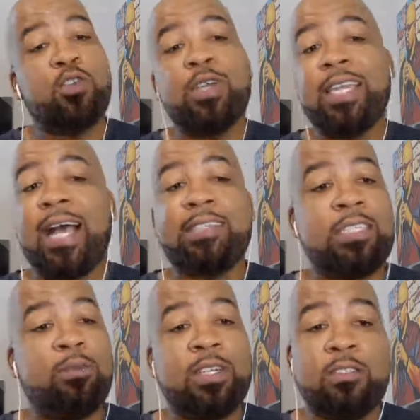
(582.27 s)
you could not see
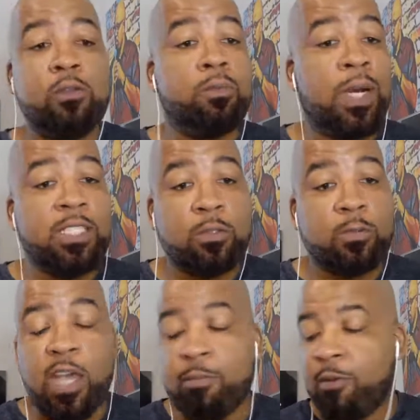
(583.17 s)
where this dude's punches
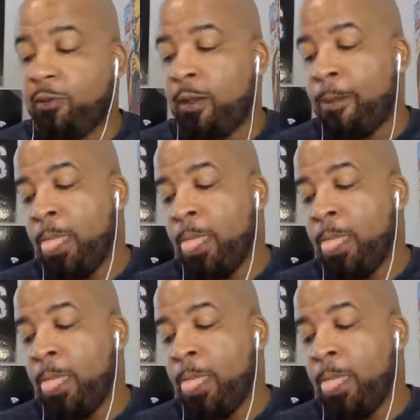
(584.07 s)
was coming from.